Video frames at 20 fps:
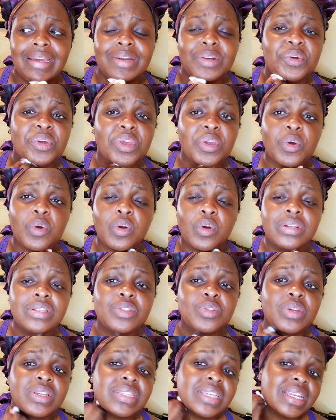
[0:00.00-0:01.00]
going on.
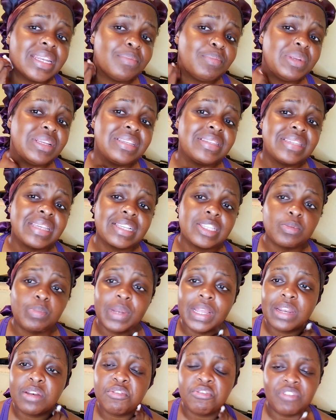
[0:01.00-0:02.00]
So I said, please
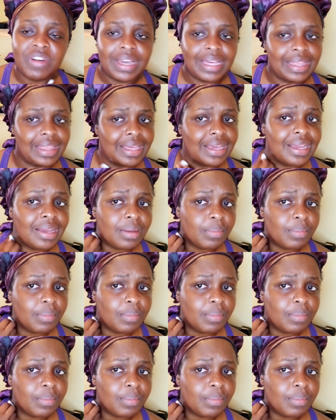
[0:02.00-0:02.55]
explain further